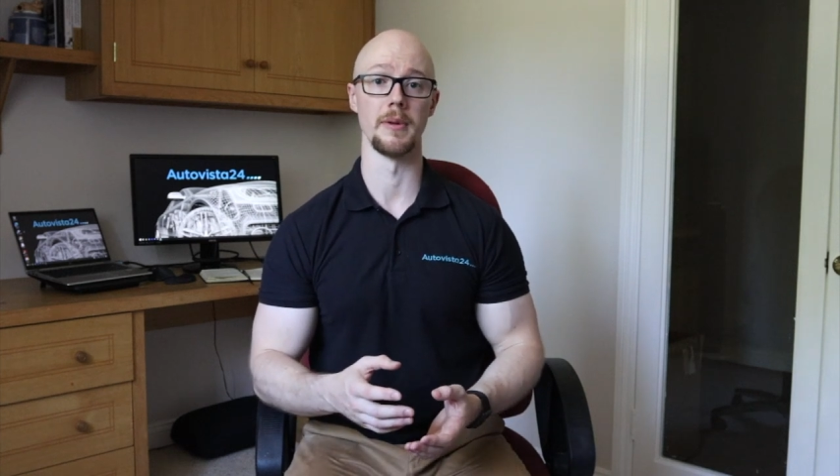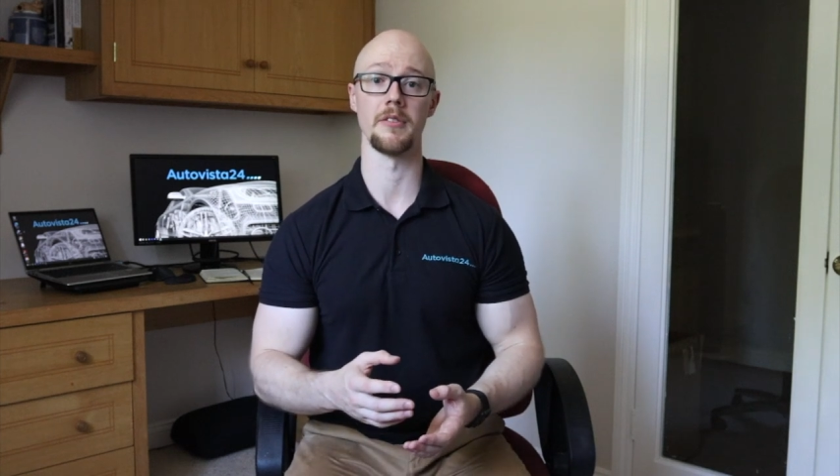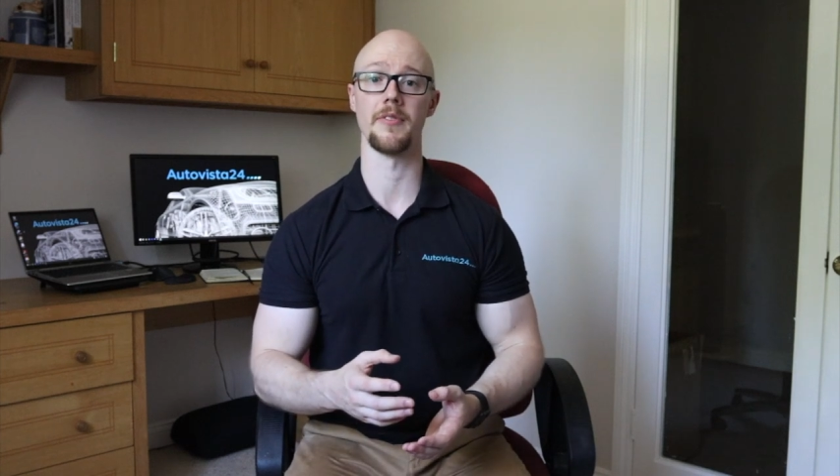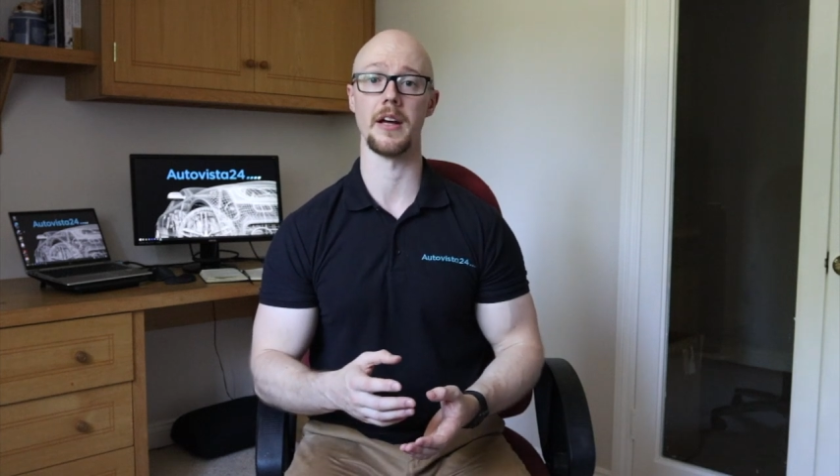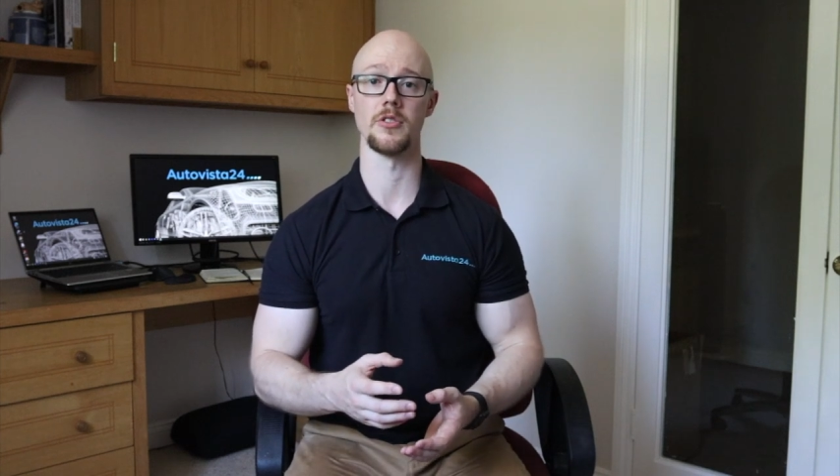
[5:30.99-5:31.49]

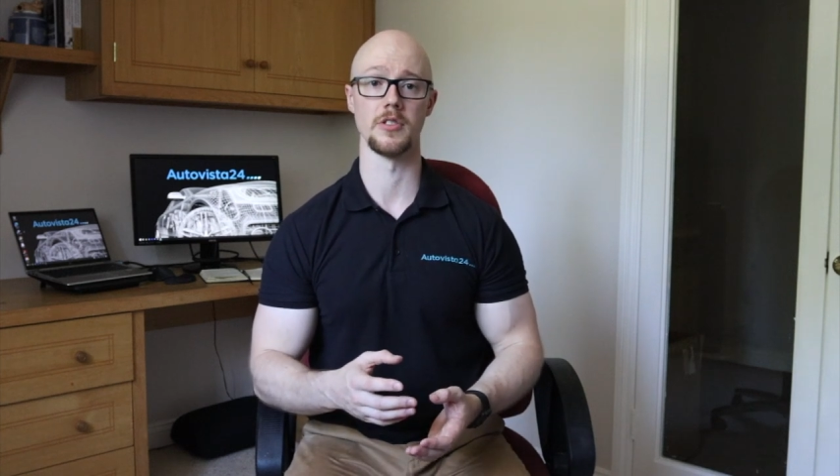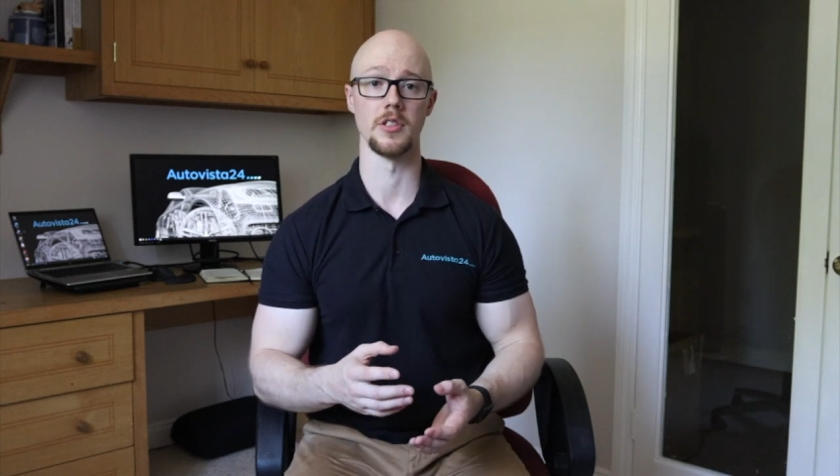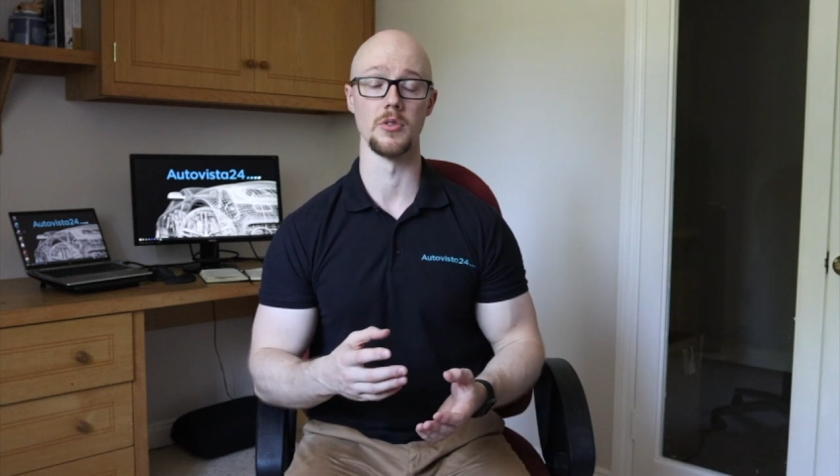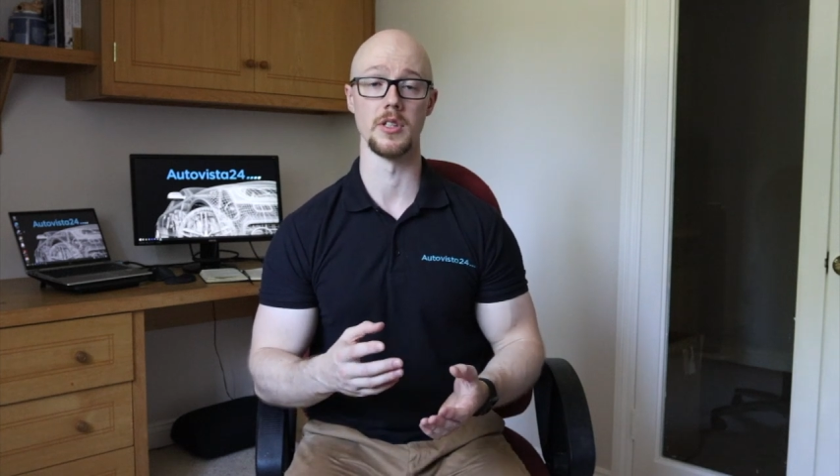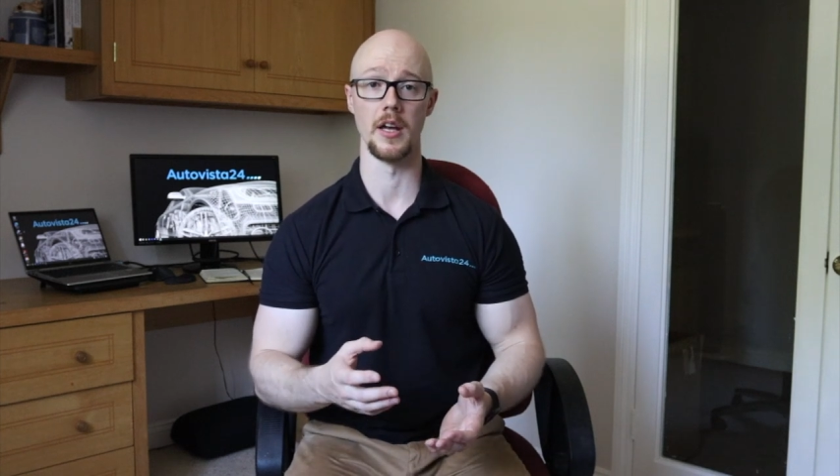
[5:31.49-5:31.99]
Manufacturers
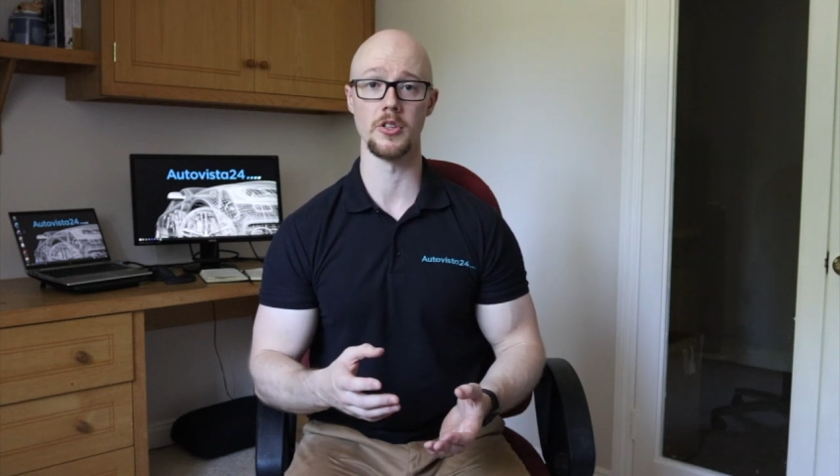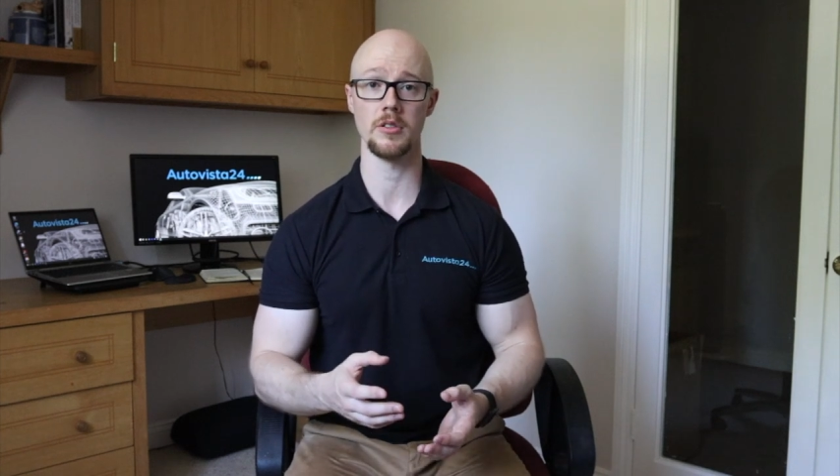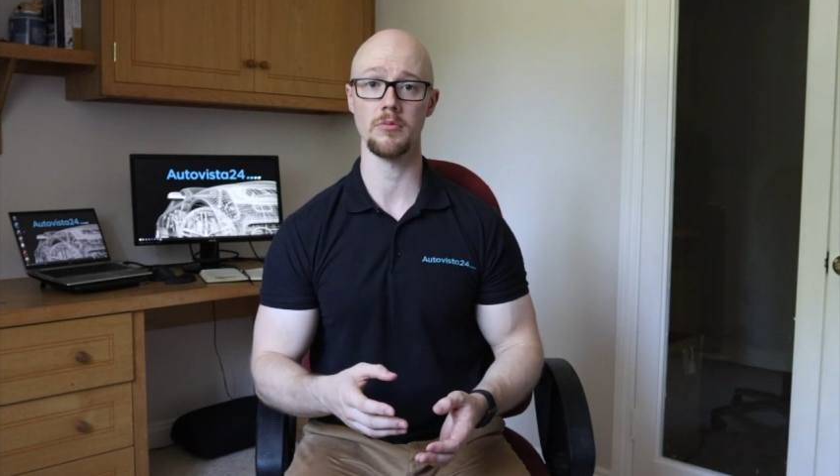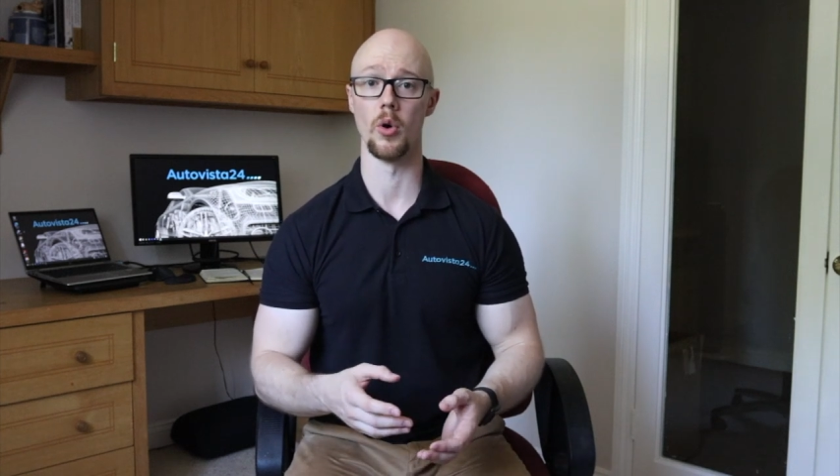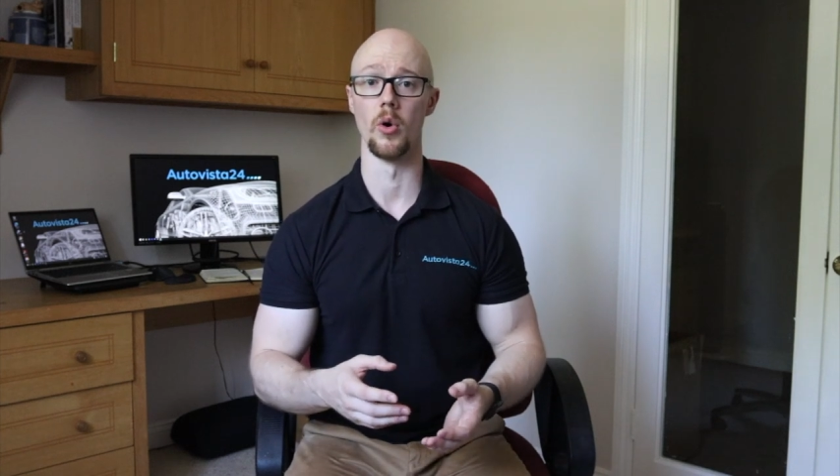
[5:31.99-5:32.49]

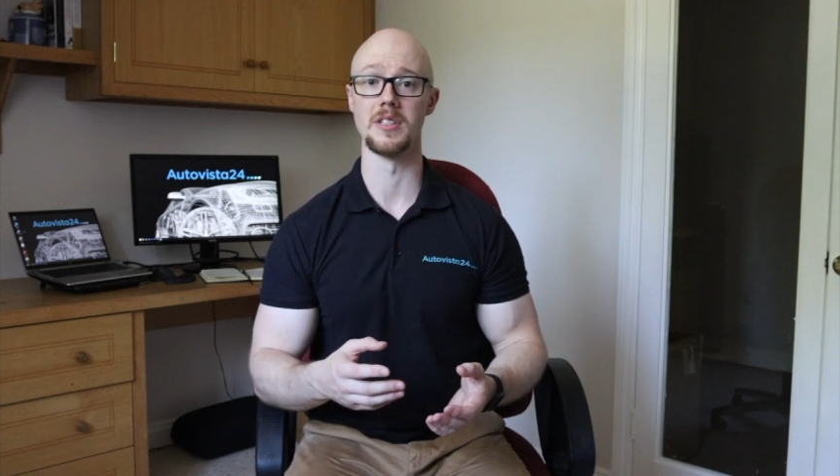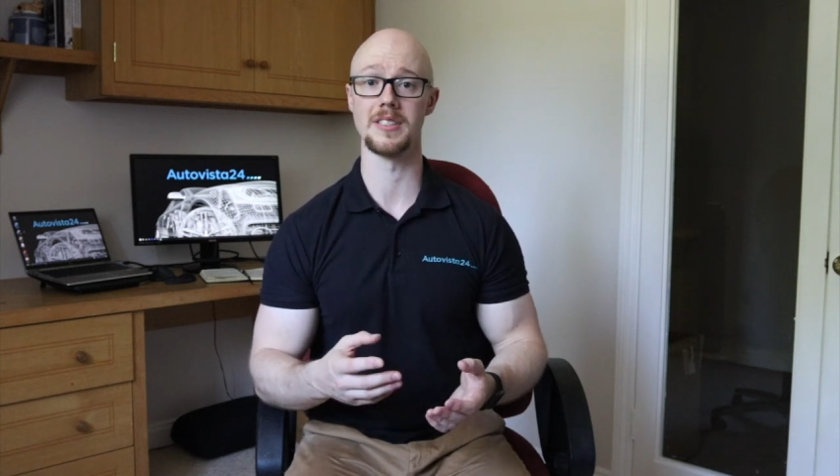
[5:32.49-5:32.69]
Association, or